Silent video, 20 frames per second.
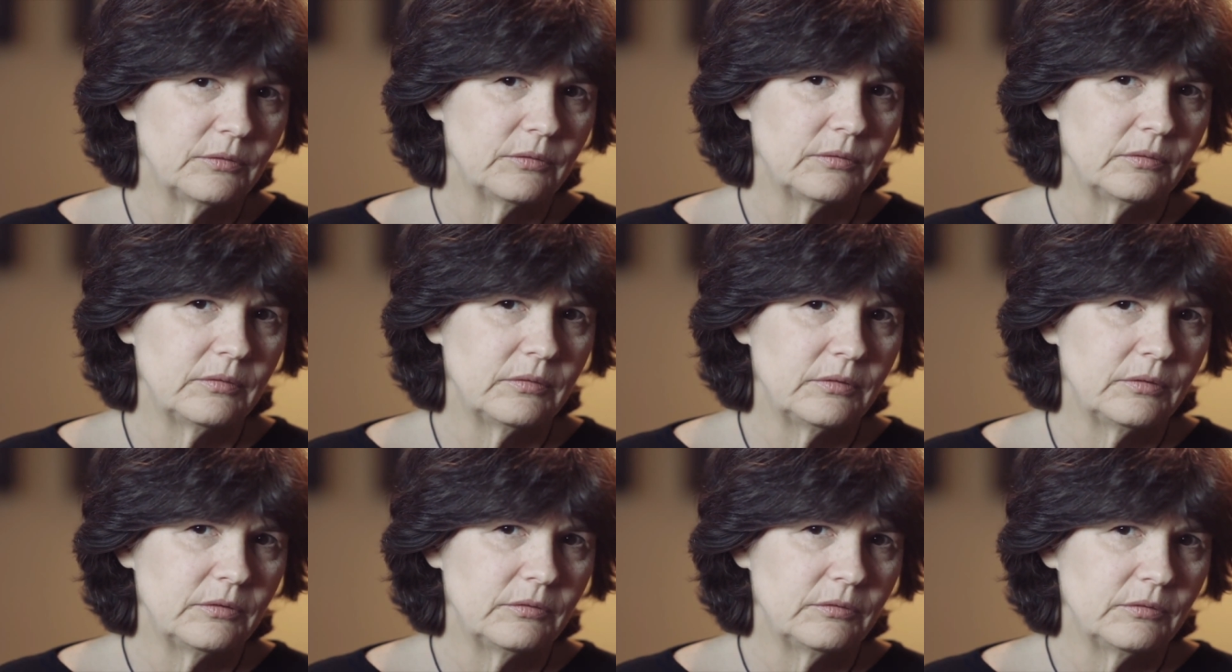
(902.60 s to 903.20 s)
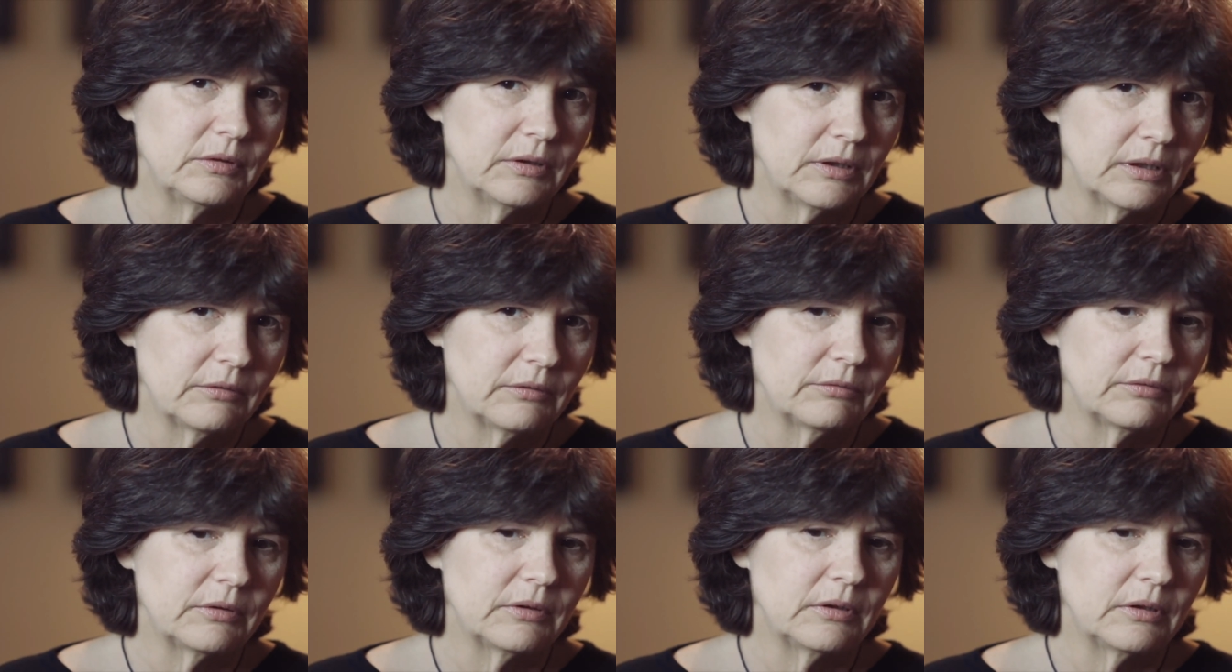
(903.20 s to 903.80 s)
You
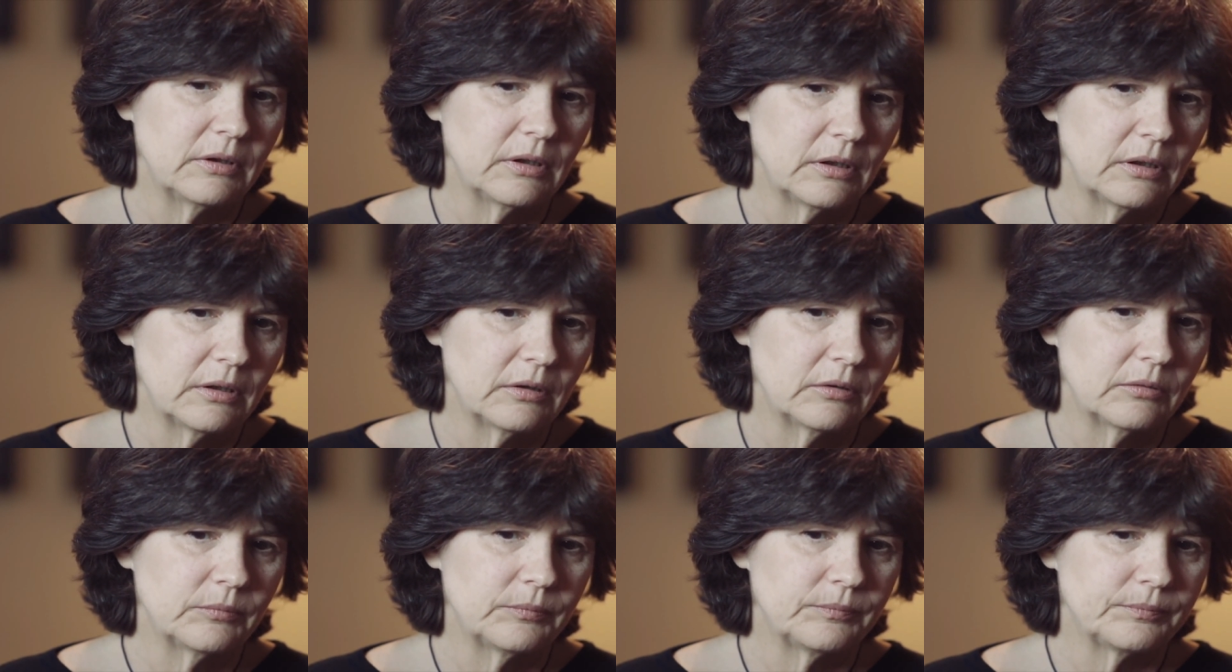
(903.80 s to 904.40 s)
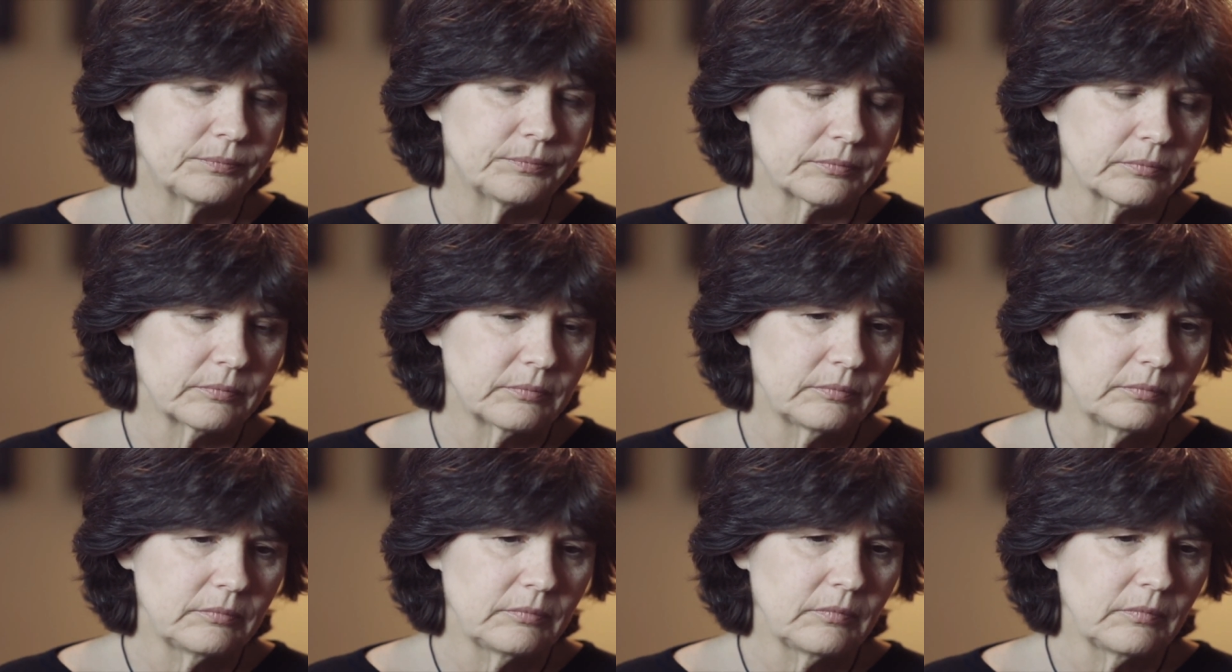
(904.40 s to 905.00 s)
never know
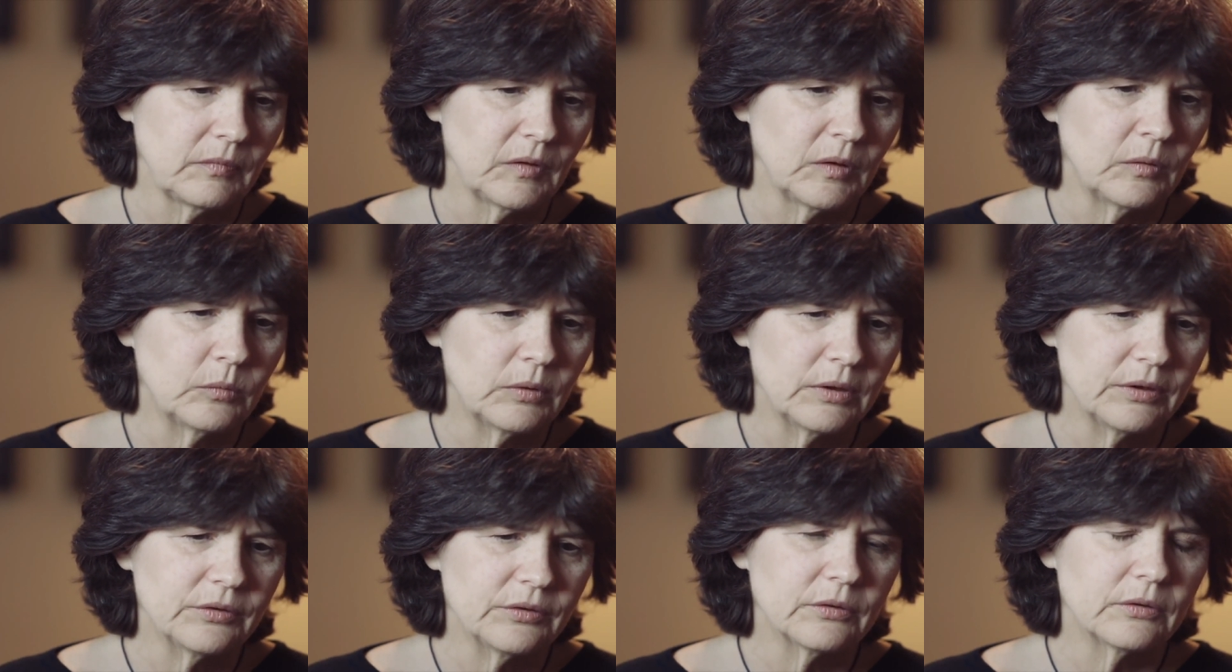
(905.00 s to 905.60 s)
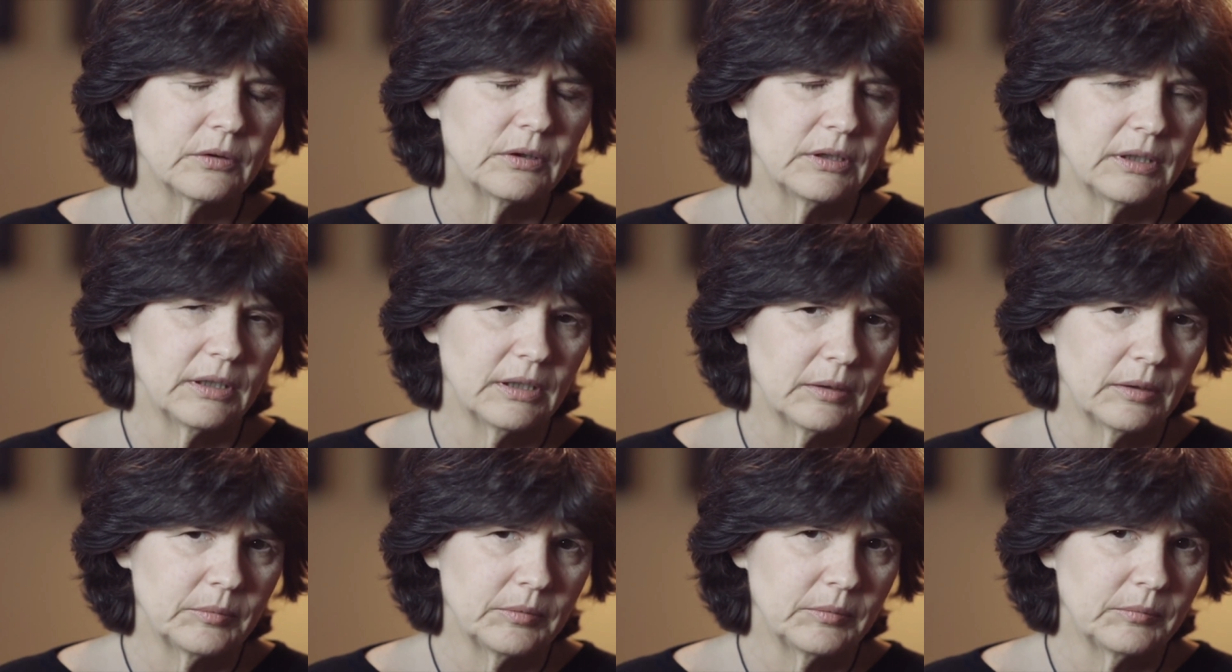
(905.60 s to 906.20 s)
what's going to
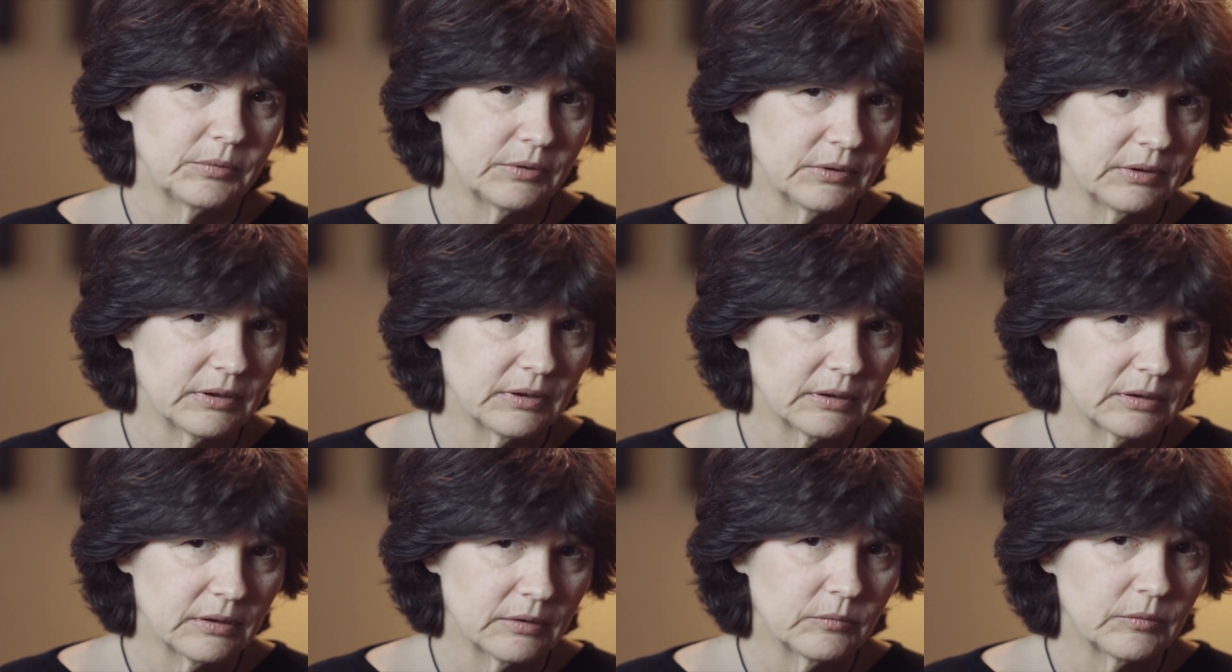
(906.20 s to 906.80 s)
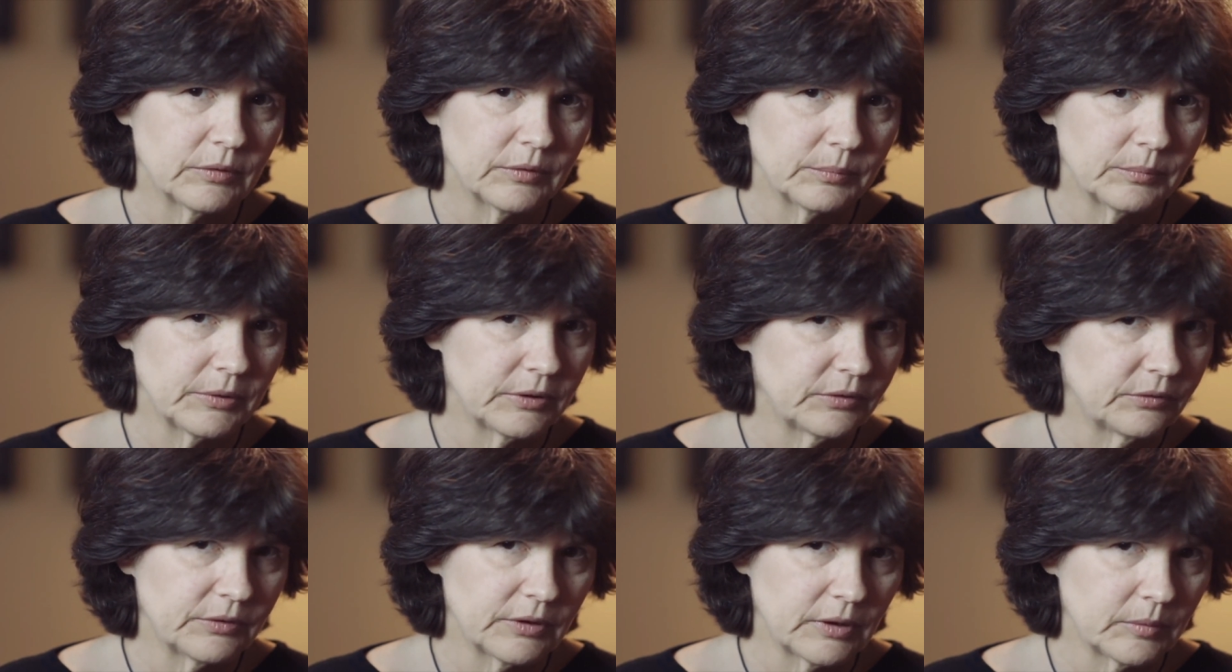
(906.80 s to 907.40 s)
happen, particularly with
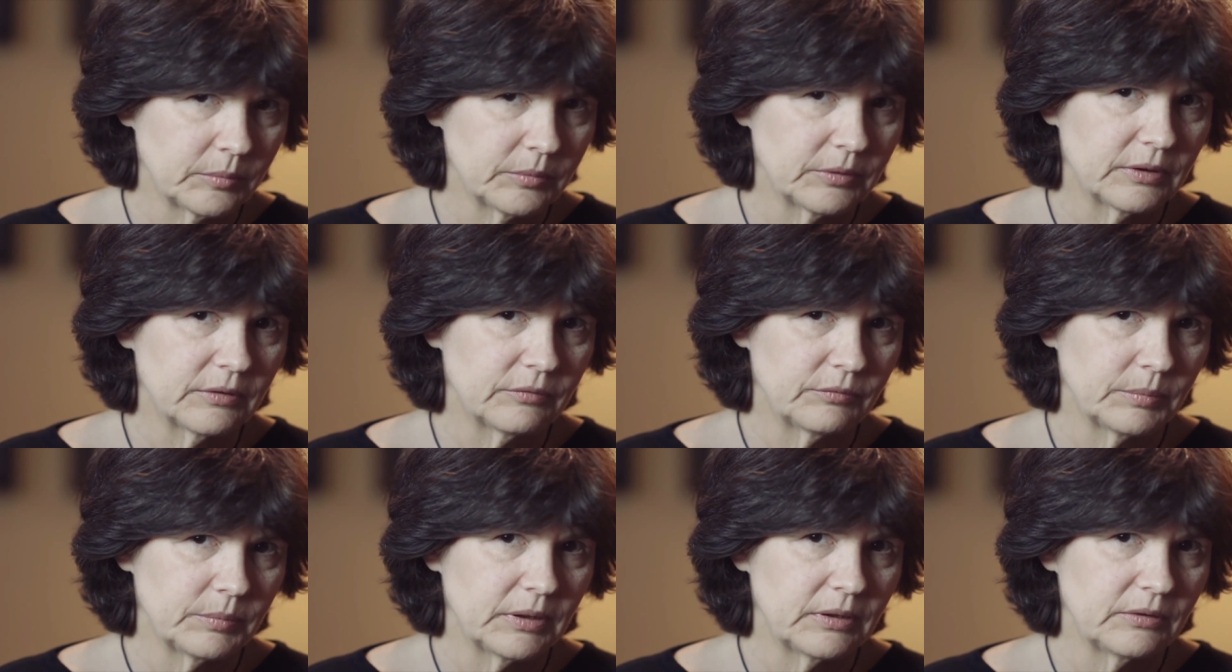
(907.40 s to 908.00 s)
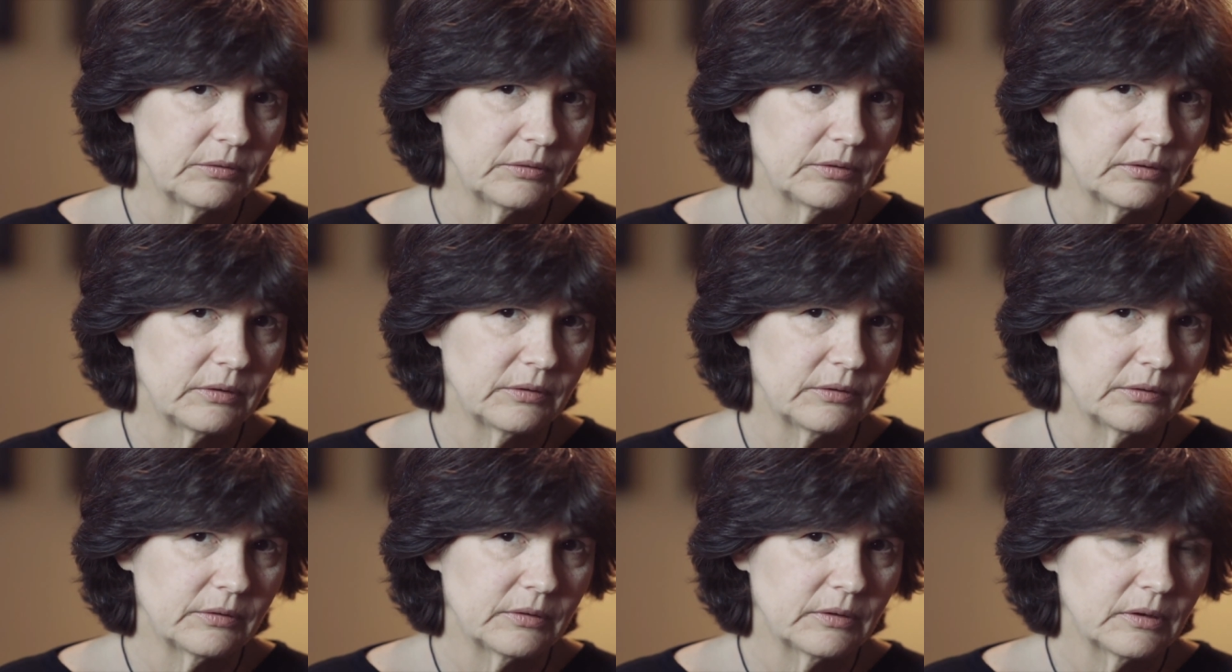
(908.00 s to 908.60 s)
post-operative
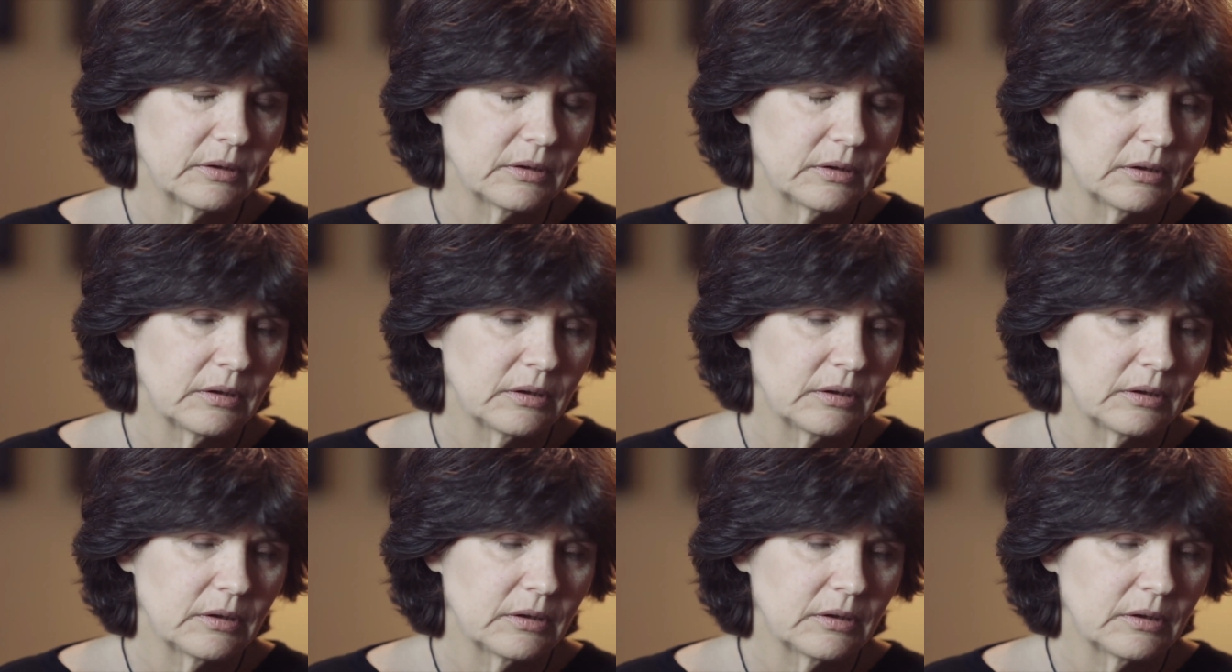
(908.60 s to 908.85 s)
patients.